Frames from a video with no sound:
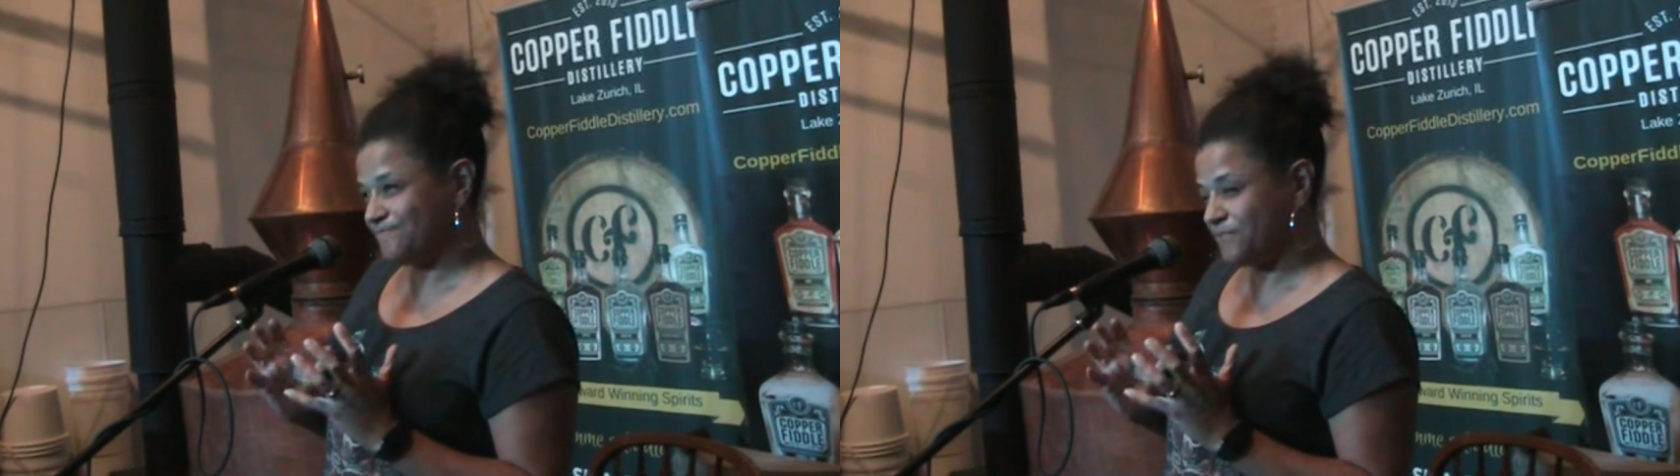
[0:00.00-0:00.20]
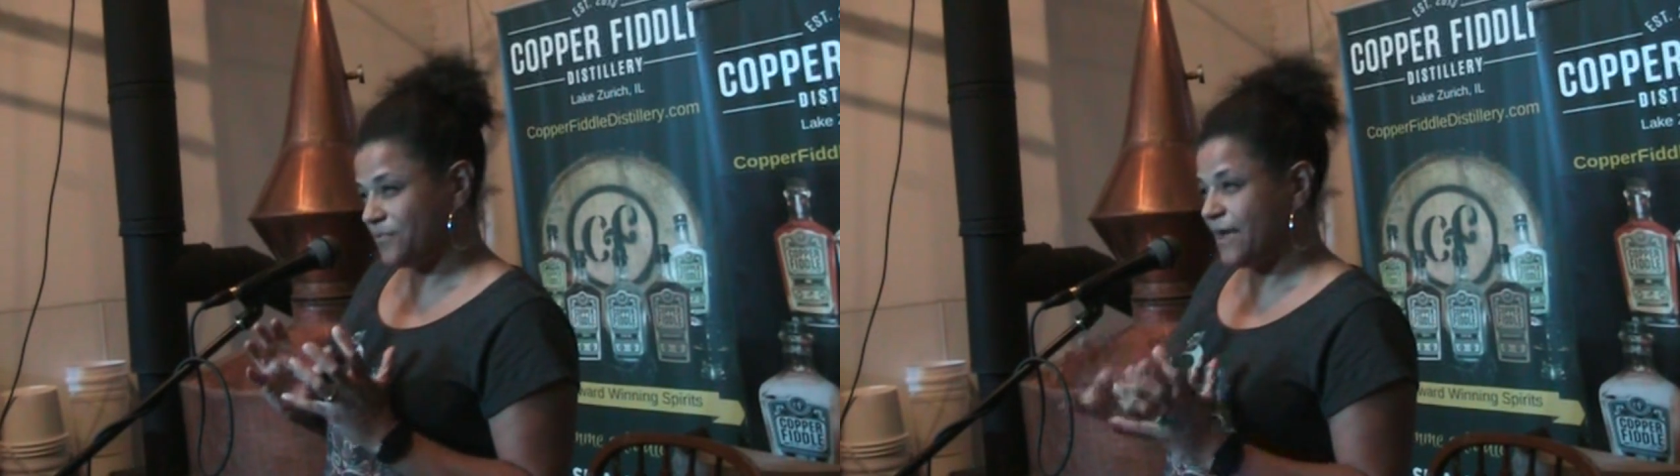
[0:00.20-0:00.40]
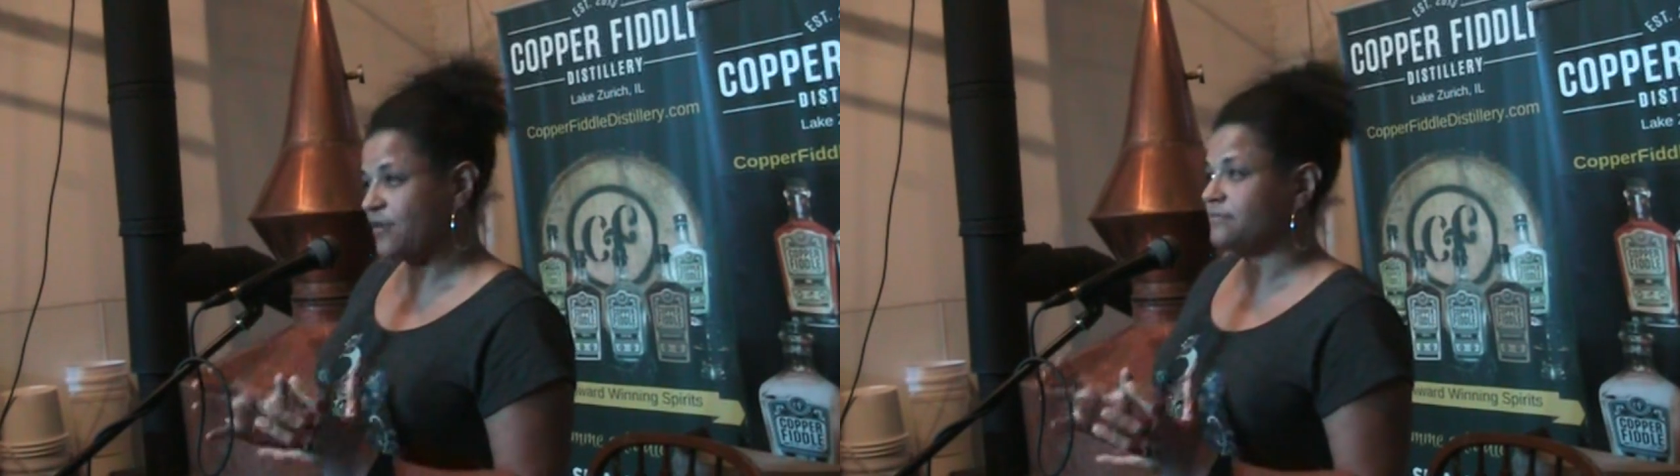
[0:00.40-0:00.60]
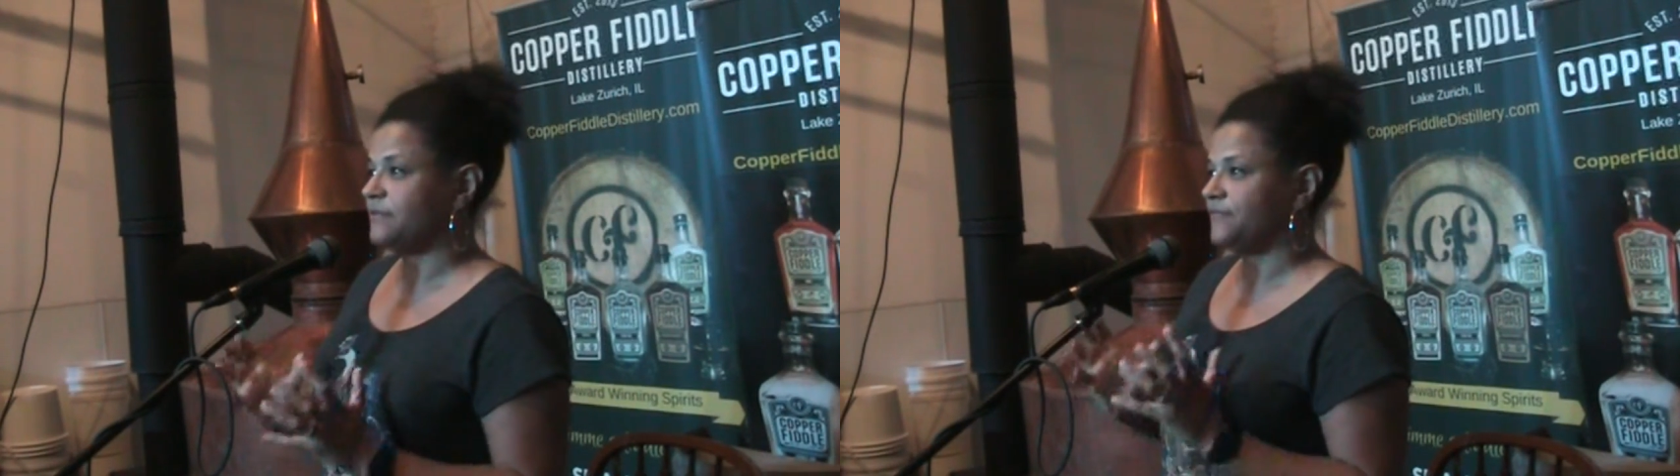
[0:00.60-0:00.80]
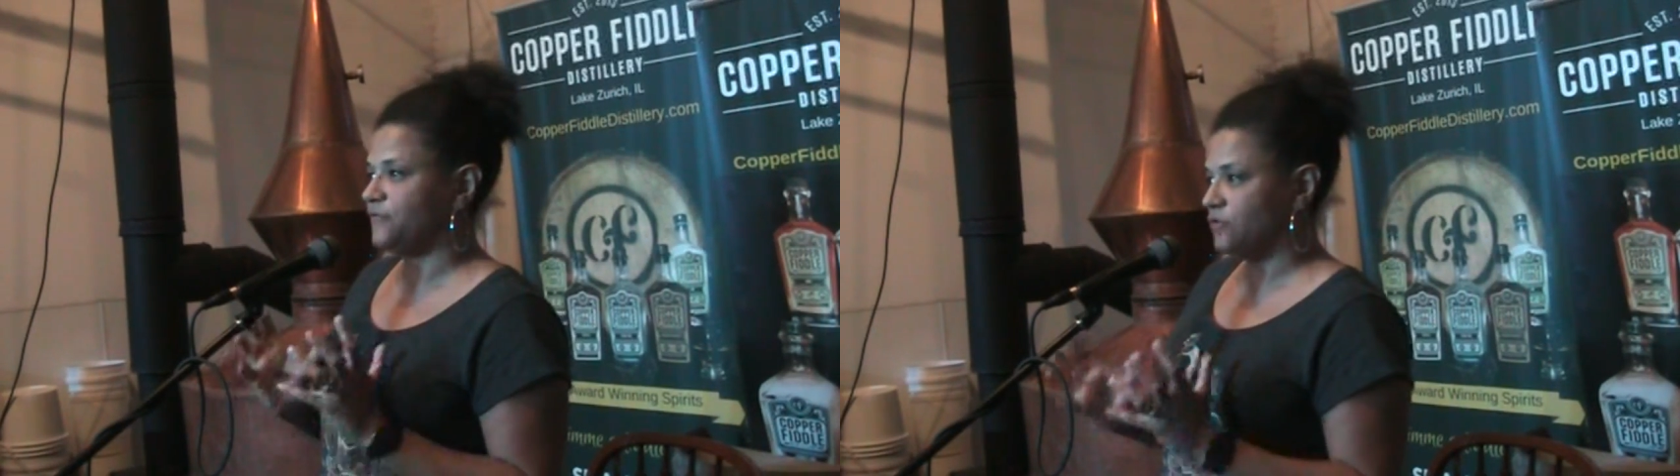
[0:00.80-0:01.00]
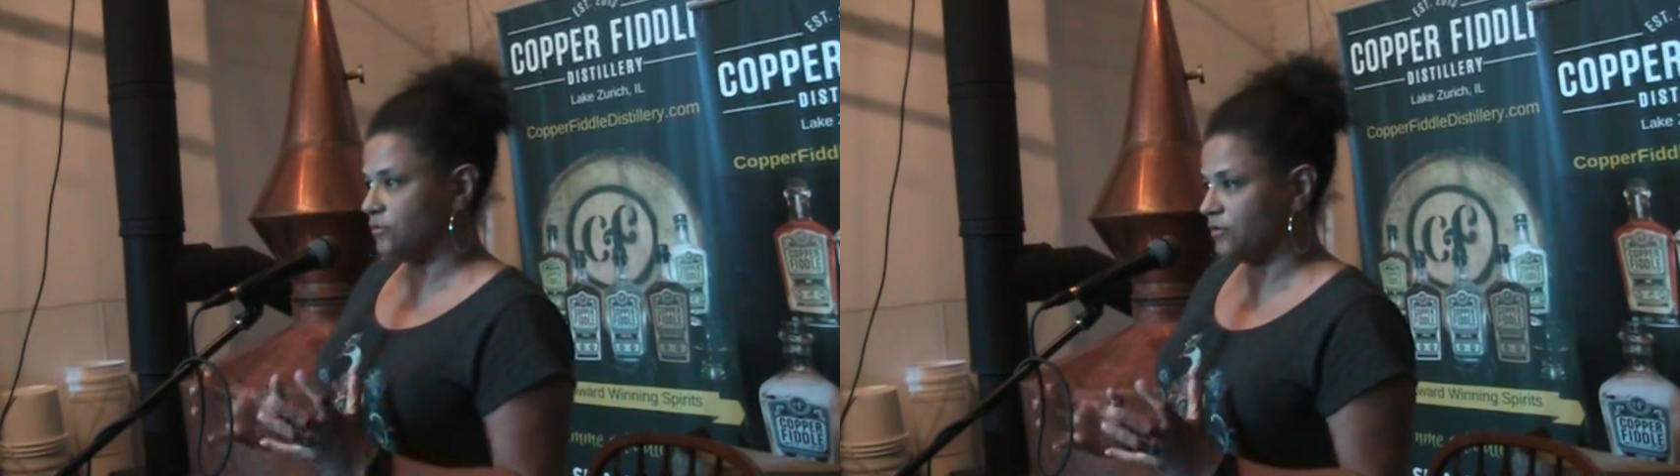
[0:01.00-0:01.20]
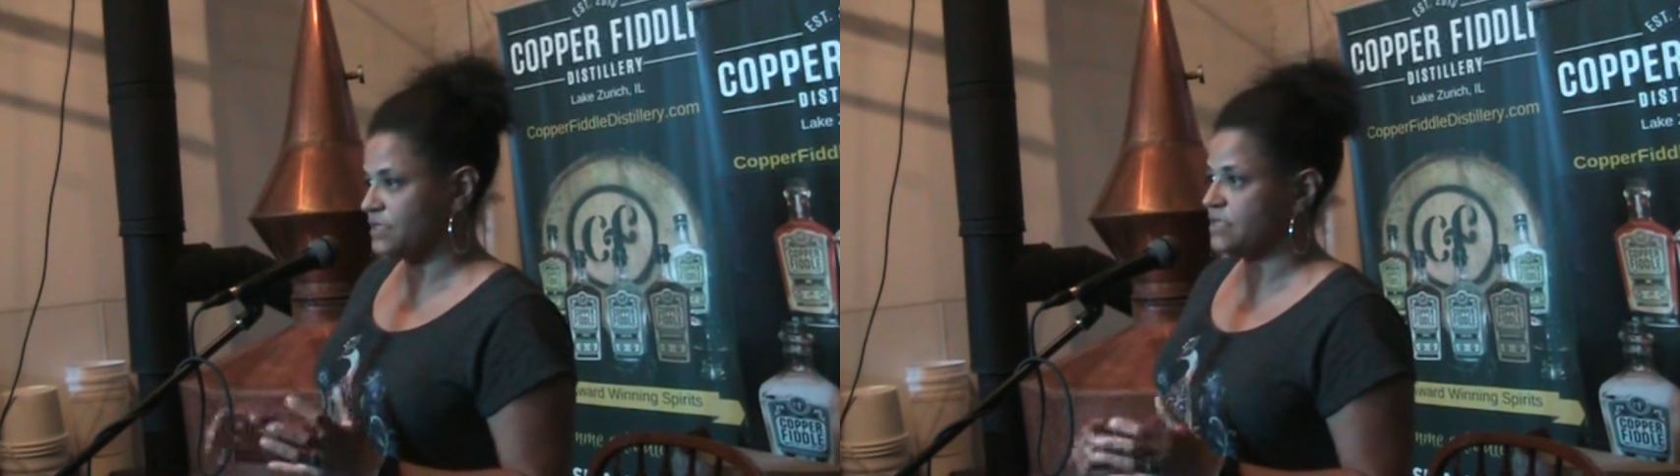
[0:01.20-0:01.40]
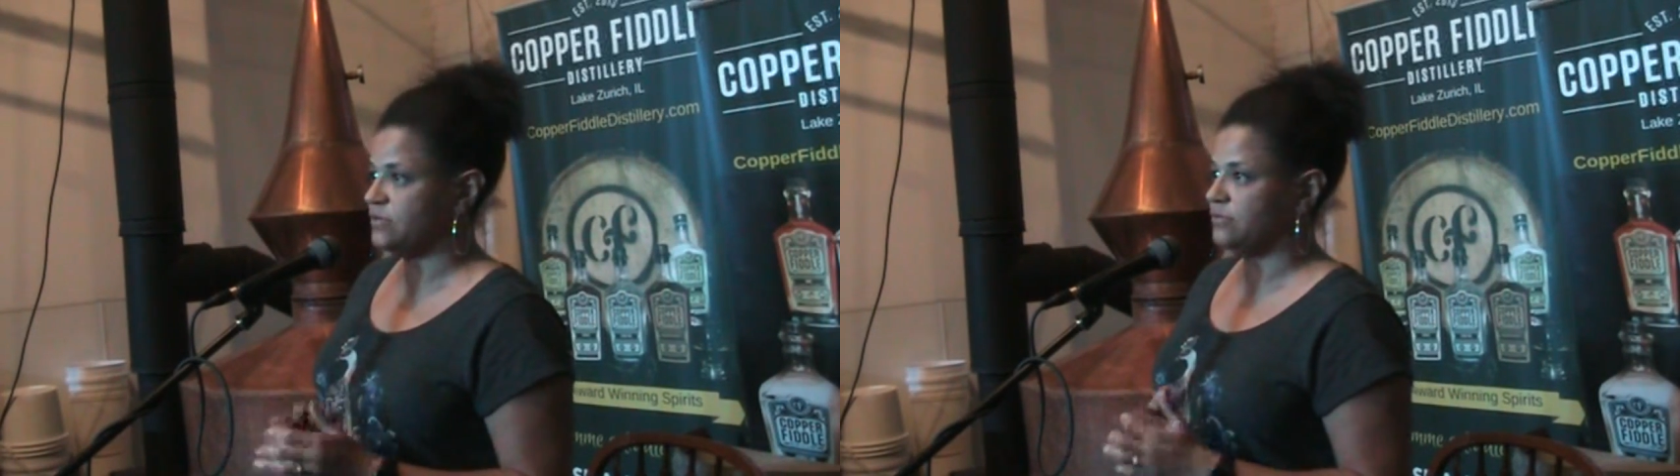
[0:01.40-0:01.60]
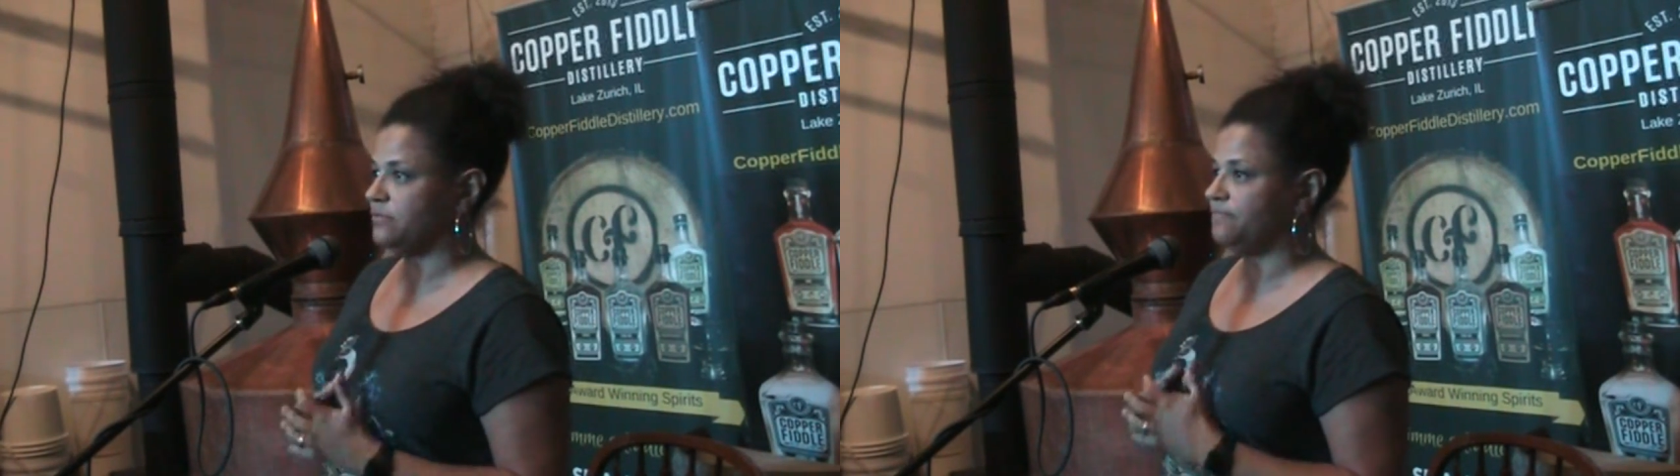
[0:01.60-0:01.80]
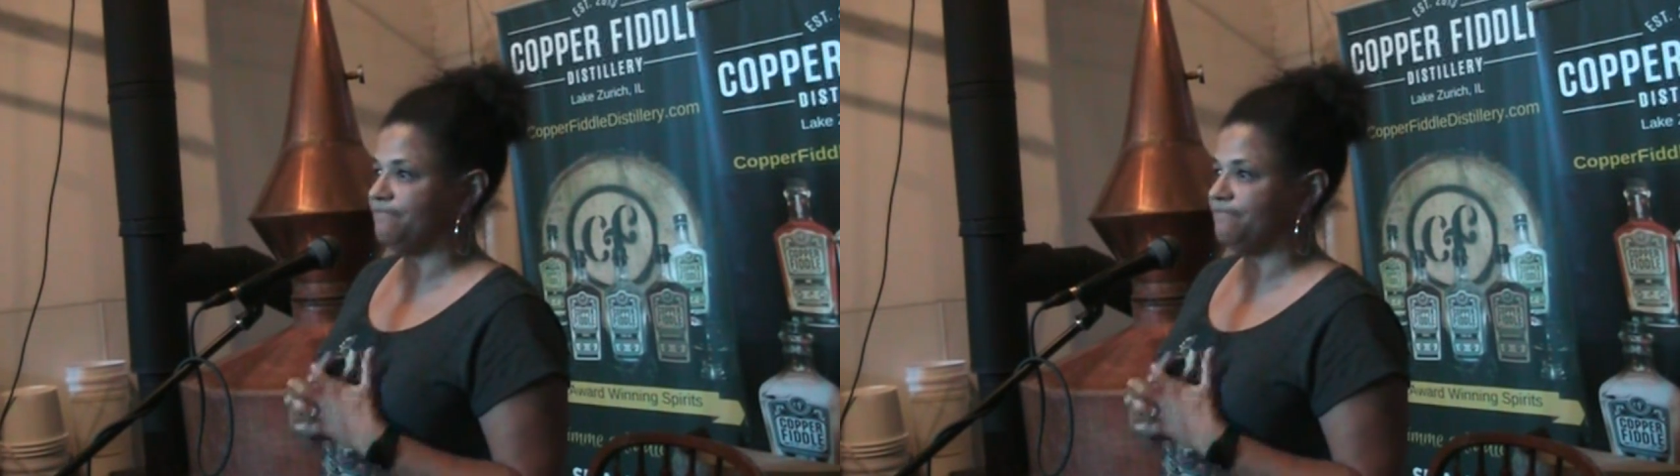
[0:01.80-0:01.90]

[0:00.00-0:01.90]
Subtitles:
propelled me forward to